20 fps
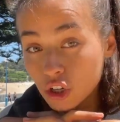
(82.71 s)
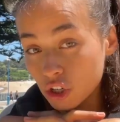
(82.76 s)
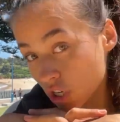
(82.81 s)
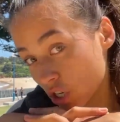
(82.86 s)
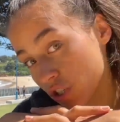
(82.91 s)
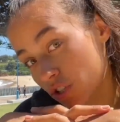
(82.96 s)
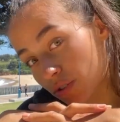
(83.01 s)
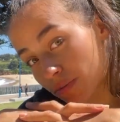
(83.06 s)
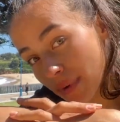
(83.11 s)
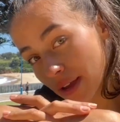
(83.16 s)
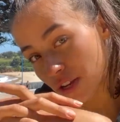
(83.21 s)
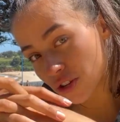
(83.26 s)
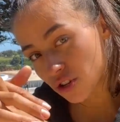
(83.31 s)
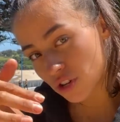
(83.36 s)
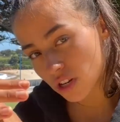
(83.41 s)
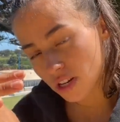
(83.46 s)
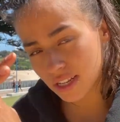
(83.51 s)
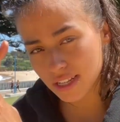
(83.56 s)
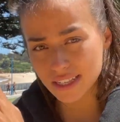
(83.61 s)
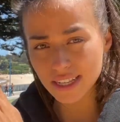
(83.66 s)
Not to
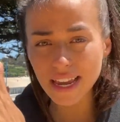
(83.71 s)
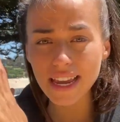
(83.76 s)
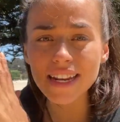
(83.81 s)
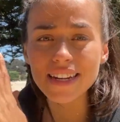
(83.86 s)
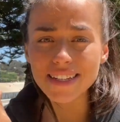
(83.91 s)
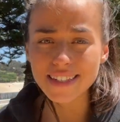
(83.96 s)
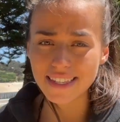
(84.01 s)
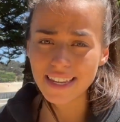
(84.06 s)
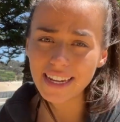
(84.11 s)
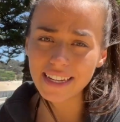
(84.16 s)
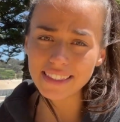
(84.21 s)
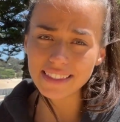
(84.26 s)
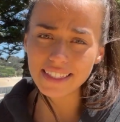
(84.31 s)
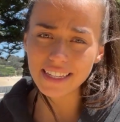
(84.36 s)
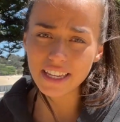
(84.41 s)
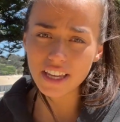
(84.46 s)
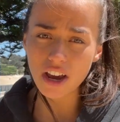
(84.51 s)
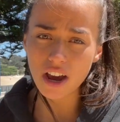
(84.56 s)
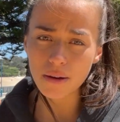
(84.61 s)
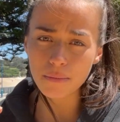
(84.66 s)
mention it's insanely
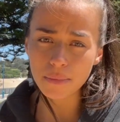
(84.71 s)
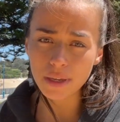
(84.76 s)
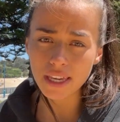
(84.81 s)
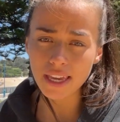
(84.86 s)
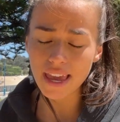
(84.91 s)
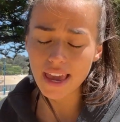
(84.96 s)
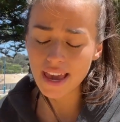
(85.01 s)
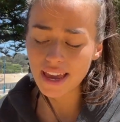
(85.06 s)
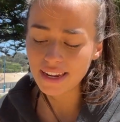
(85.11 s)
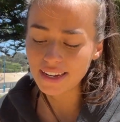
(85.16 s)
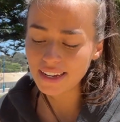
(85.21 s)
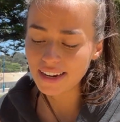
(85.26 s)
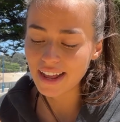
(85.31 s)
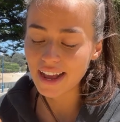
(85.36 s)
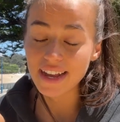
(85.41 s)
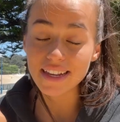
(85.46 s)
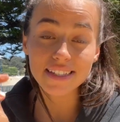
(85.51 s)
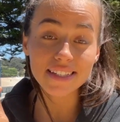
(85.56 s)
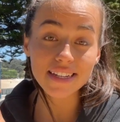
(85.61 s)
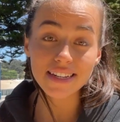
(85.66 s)
yummy and it
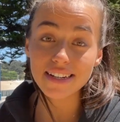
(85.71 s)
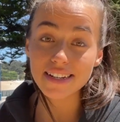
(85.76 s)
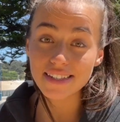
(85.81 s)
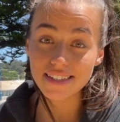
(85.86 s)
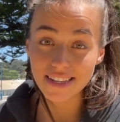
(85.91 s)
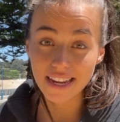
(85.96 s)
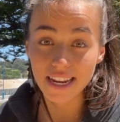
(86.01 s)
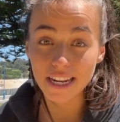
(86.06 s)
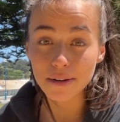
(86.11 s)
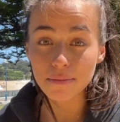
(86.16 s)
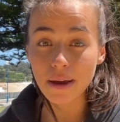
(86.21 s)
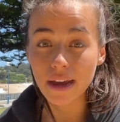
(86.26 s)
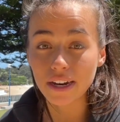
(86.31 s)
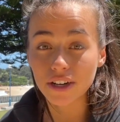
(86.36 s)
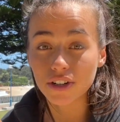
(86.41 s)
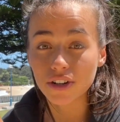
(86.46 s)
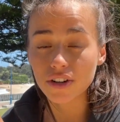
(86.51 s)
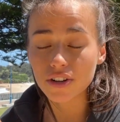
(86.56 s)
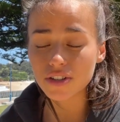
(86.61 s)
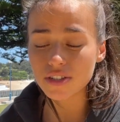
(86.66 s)
has insane
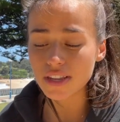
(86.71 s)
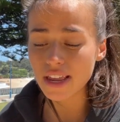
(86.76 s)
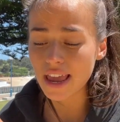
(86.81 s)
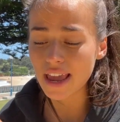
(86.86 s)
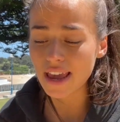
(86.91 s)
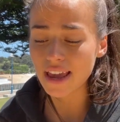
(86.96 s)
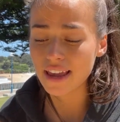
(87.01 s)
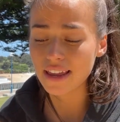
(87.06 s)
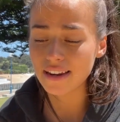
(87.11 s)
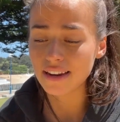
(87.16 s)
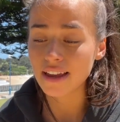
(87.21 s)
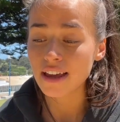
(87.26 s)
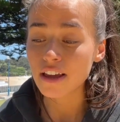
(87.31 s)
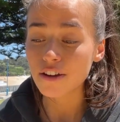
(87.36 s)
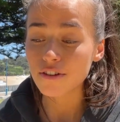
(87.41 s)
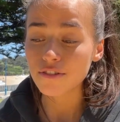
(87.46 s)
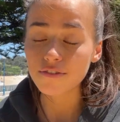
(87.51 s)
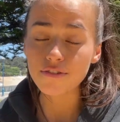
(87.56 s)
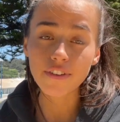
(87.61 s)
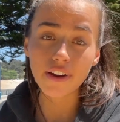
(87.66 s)
macros and
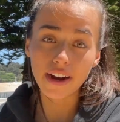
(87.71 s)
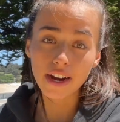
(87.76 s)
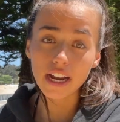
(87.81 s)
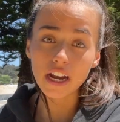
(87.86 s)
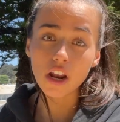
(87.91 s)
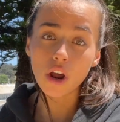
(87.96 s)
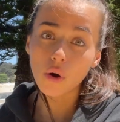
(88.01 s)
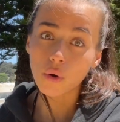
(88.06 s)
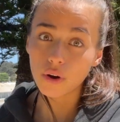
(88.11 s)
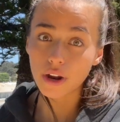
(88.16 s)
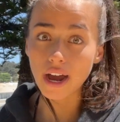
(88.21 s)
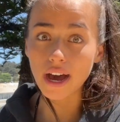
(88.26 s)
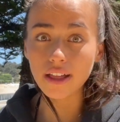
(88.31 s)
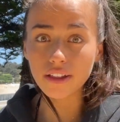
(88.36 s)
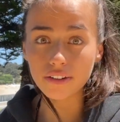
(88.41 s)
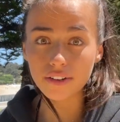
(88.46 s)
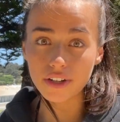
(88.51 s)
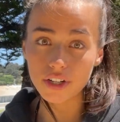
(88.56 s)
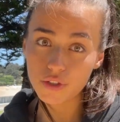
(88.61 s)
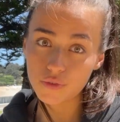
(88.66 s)
very low
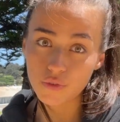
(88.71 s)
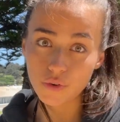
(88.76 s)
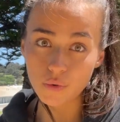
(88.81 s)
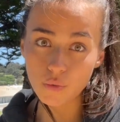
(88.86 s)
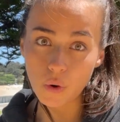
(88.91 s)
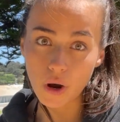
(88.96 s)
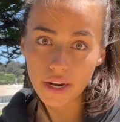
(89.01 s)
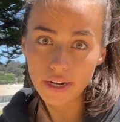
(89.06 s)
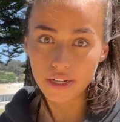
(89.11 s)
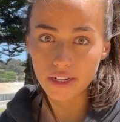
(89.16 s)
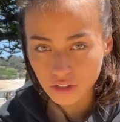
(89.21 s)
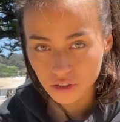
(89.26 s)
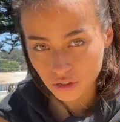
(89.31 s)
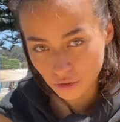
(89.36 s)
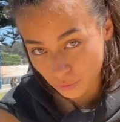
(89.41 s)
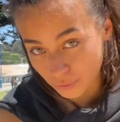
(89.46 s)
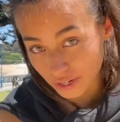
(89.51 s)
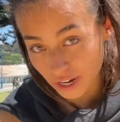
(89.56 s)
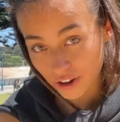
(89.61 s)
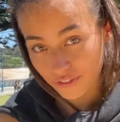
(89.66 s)
calories for what it is. So
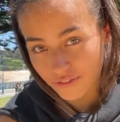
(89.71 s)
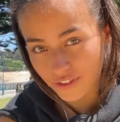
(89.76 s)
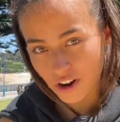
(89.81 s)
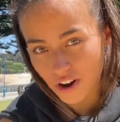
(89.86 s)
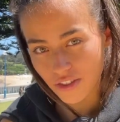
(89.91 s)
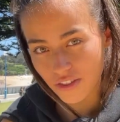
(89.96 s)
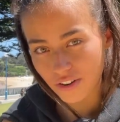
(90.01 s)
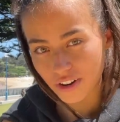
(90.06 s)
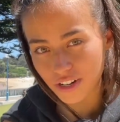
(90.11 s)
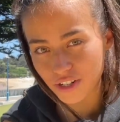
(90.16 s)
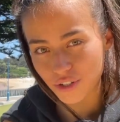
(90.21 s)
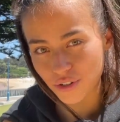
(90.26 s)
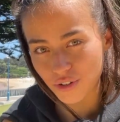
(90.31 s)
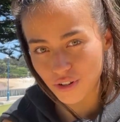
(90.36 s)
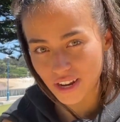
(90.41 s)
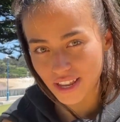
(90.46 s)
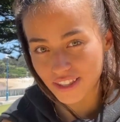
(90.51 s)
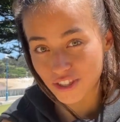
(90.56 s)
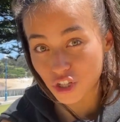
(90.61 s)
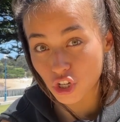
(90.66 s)
without further ado,
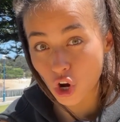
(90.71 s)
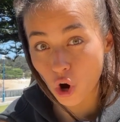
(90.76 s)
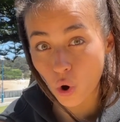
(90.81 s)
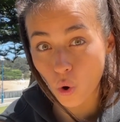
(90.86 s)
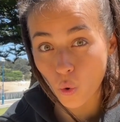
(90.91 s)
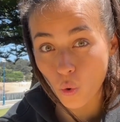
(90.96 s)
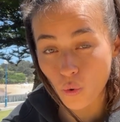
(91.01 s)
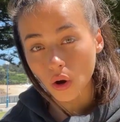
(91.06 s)
let's go.